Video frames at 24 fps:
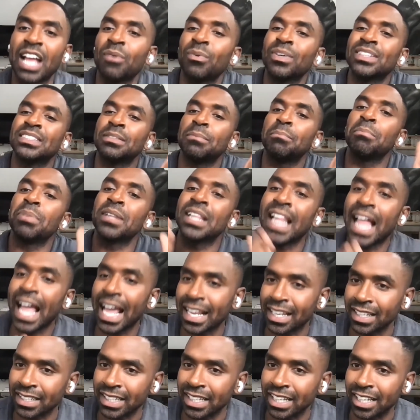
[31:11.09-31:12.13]
I wasn't
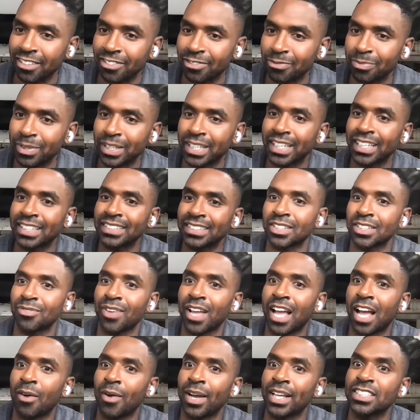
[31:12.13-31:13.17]
Black enough because of
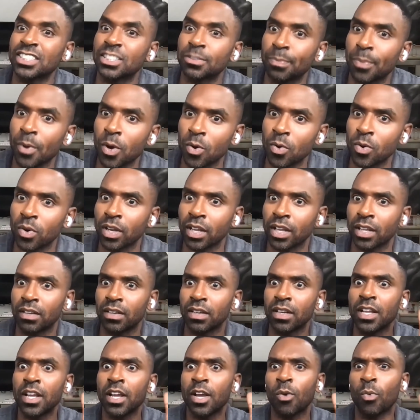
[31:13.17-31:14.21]
how I spoke
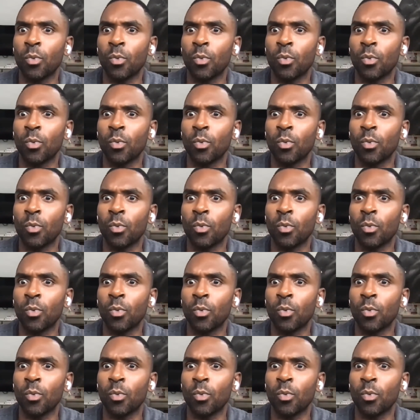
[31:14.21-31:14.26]
and